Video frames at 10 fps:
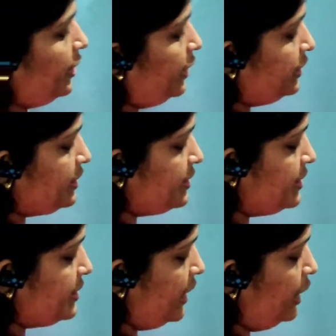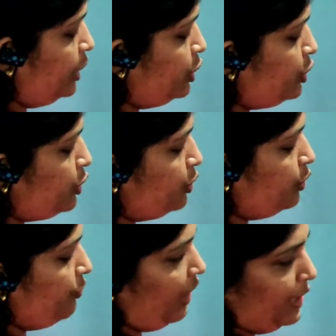Here this is
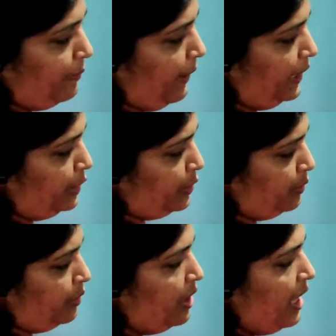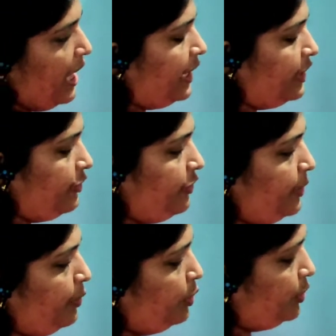into 1 by 2. And if
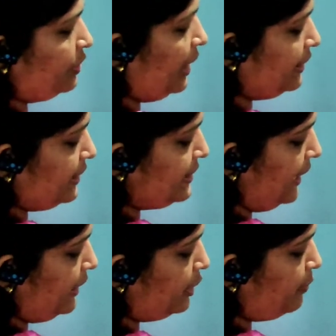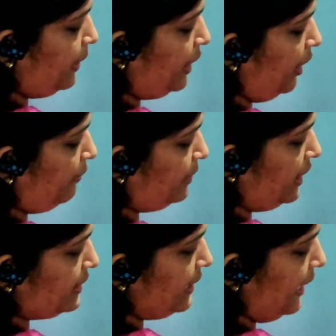we move to the other side, it becomes,
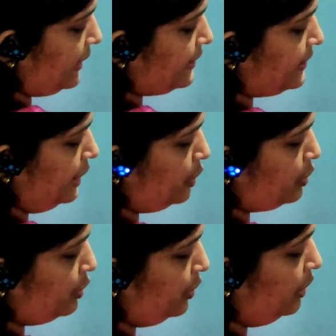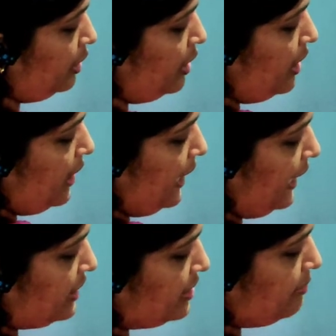yes, x into
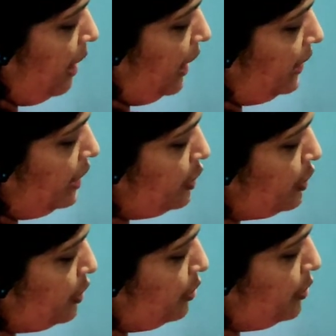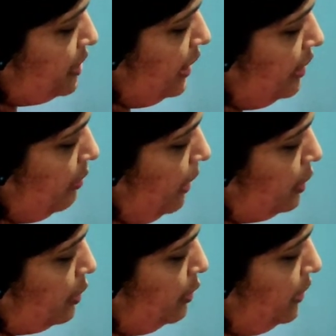x minus 2 is equal
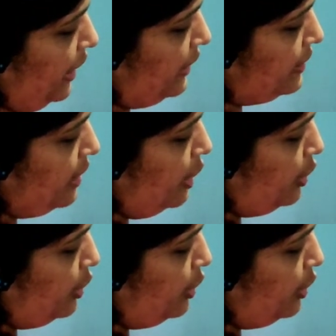to, yes,